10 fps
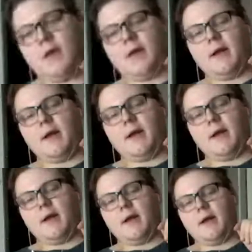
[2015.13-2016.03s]
I'd say my
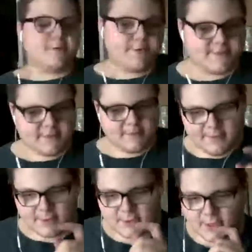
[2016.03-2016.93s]
views are pretty
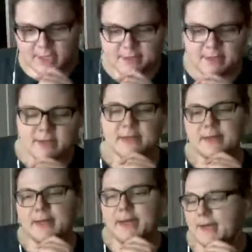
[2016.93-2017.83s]
similar to John.
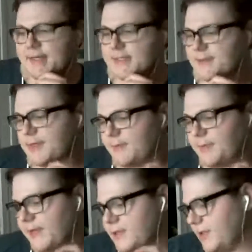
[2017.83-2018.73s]
Is there
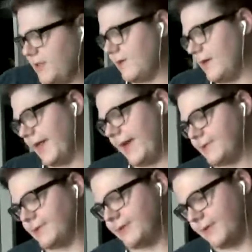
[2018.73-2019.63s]
manipulation going on?
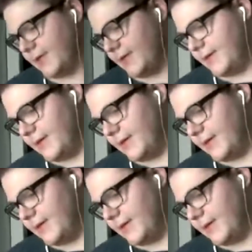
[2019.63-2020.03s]
Absolutely.